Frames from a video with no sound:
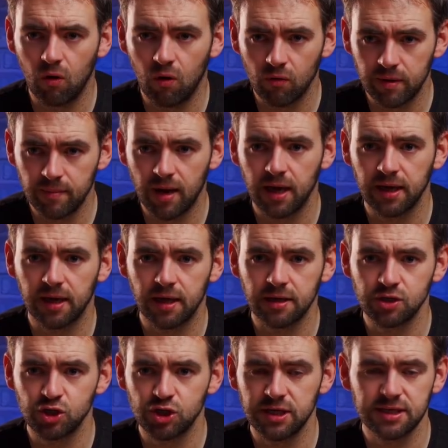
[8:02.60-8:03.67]
or in my
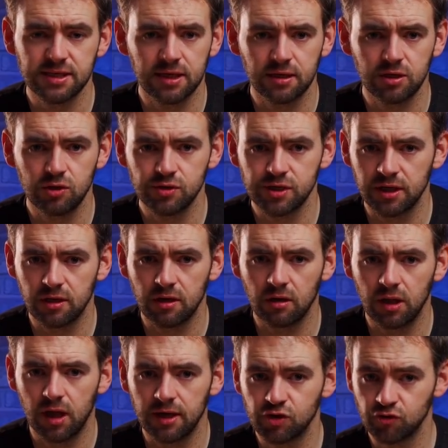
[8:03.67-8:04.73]
case, cheating and using an
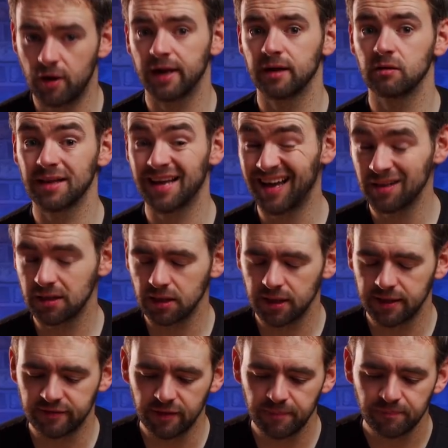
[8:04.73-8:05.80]
online triangle
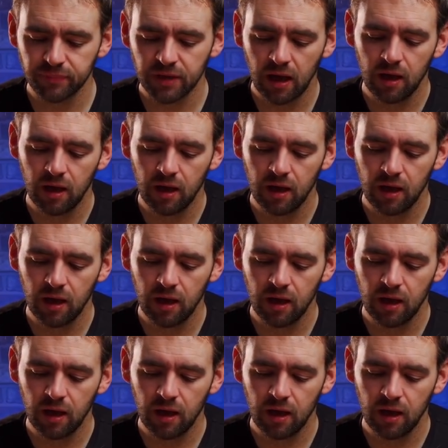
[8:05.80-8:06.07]
calculator,